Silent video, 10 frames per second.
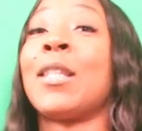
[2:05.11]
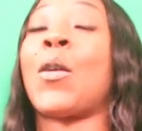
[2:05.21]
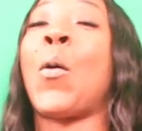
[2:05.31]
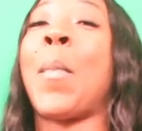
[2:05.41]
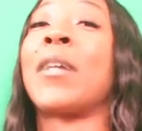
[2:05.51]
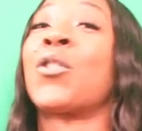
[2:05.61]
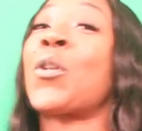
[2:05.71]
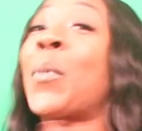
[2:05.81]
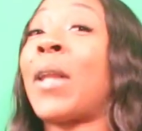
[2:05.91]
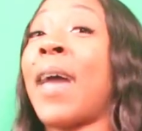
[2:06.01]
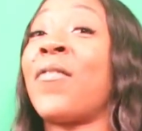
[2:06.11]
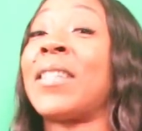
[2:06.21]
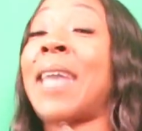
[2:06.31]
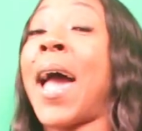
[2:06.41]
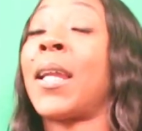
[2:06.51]
So my stripper life
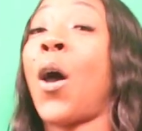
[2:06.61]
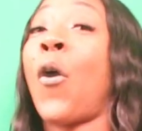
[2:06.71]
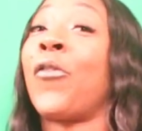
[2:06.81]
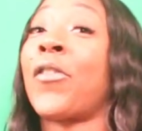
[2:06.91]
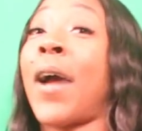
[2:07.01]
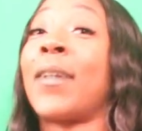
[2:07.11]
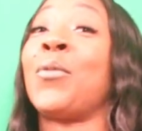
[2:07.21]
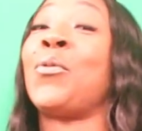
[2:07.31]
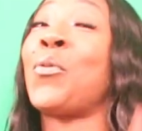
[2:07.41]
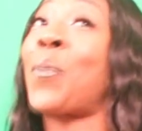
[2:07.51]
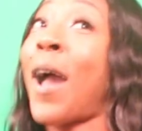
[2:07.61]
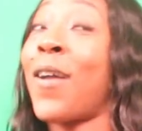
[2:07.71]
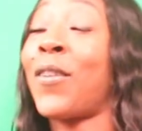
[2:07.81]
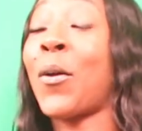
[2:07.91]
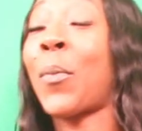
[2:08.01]
is kind of over. I do do
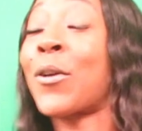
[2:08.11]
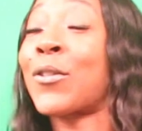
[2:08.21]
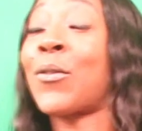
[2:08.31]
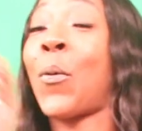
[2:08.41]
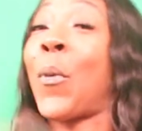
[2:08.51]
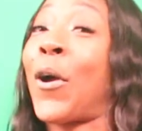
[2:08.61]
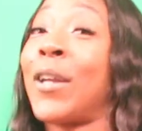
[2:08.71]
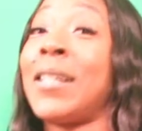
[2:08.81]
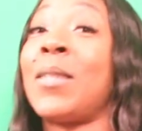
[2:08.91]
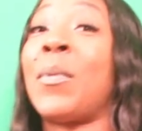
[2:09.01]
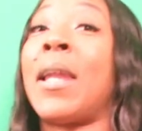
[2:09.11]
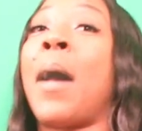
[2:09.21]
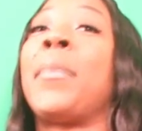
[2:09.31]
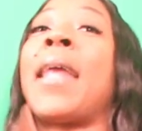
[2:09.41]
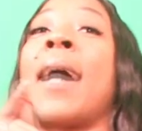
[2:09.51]
private and personal parties, but
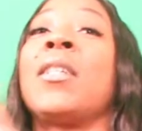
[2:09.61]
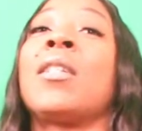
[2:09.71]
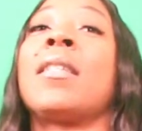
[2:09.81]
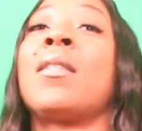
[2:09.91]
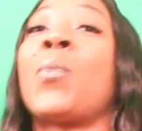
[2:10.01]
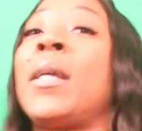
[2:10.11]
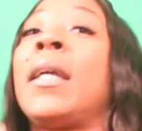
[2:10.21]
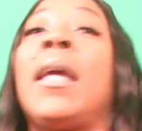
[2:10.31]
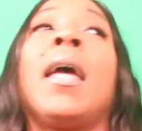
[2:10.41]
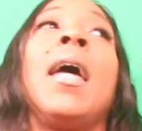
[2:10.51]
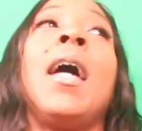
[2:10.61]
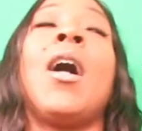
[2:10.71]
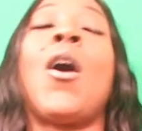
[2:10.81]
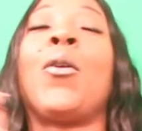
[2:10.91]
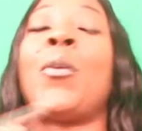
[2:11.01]
I'm not just swinging
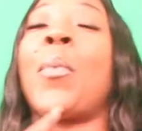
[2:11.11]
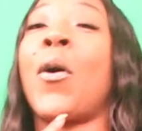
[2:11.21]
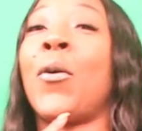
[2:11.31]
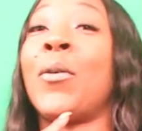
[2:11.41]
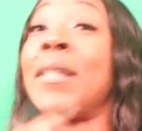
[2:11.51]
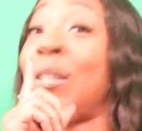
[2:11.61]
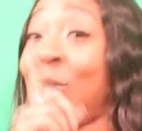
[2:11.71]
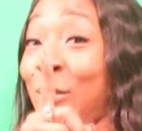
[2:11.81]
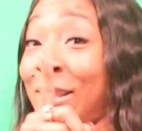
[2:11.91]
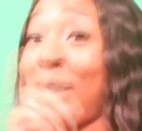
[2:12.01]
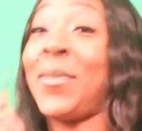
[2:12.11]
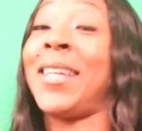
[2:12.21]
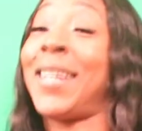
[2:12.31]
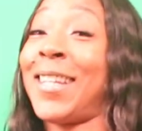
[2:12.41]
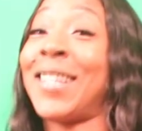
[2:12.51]
on the pole until you see
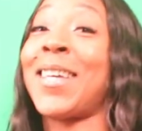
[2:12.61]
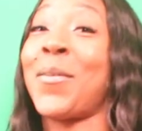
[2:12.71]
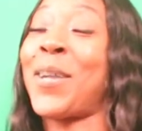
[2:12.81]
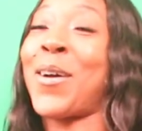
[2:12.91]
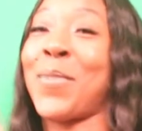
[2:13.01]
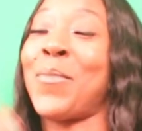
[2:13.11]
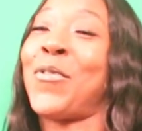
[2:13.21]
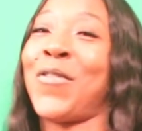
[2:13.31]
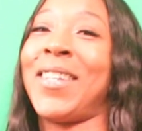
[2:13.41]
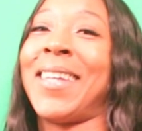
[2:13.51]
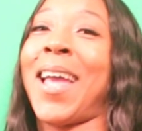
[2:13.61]
me in this upcoming movie.